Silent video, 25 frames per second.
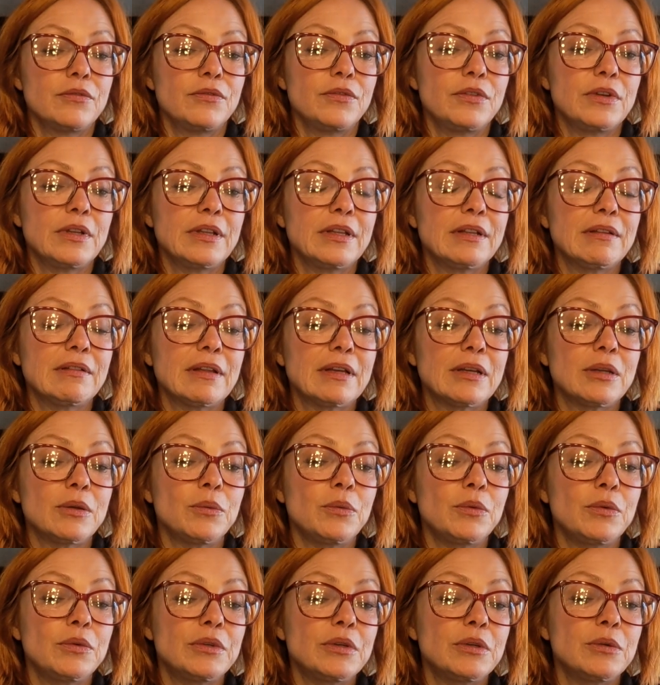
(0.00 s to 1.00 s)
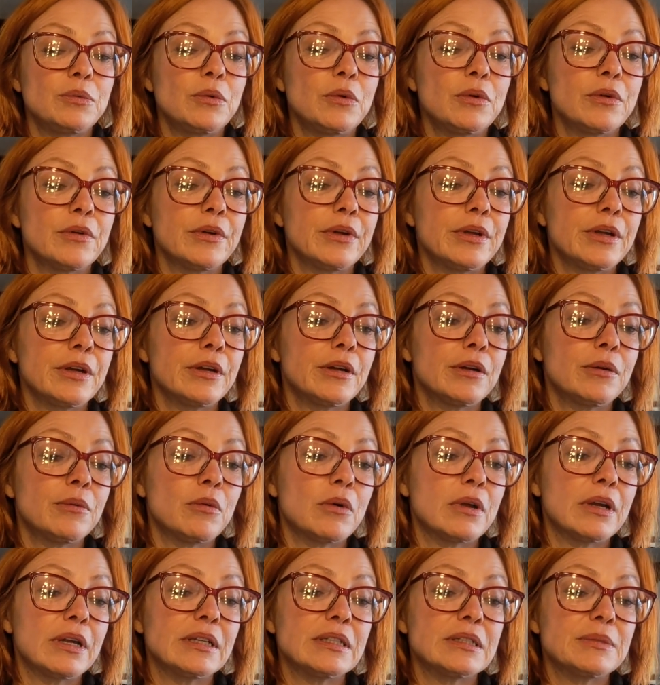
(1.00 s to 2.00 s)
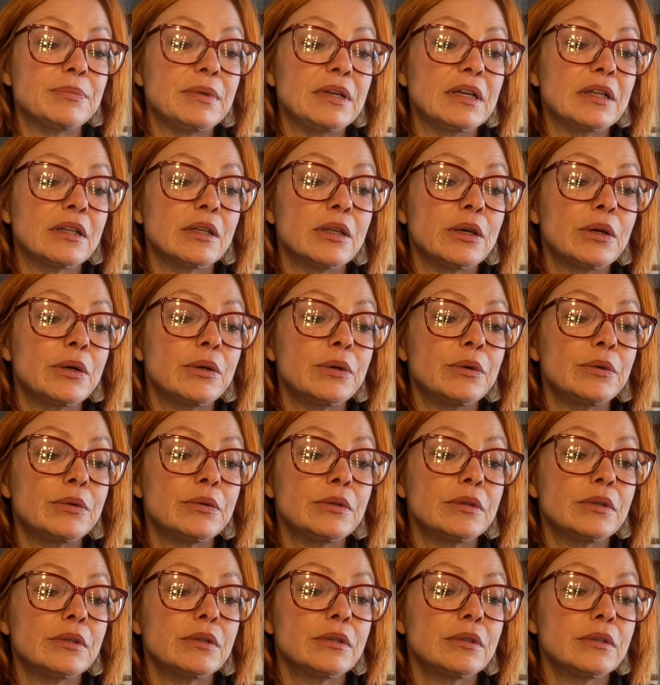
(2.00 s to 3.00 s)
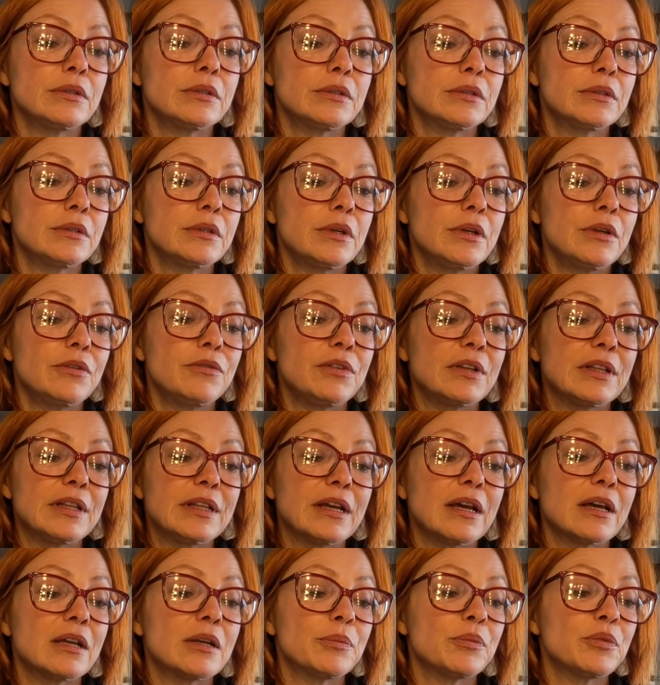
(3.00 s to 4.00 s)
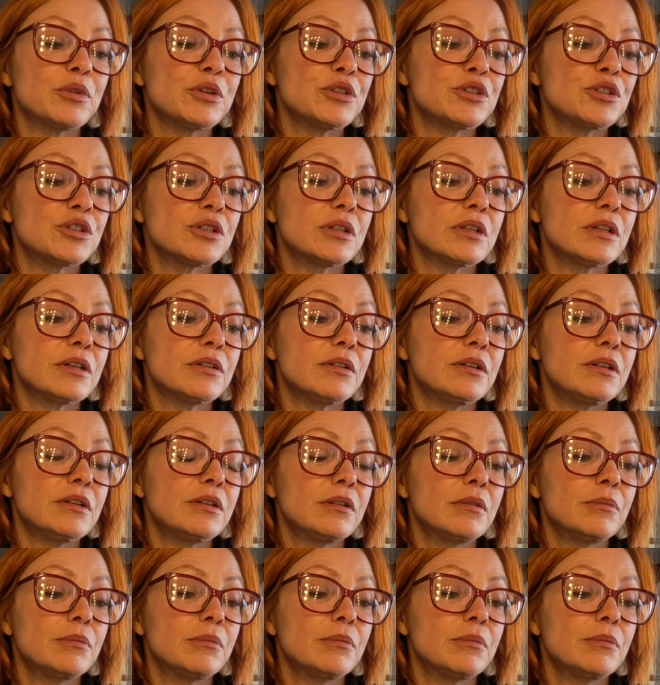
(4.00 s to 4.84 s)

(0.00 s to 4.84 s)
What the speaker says: Feeling like a wounded warrior, wanting to be alone, feeling unappreciated.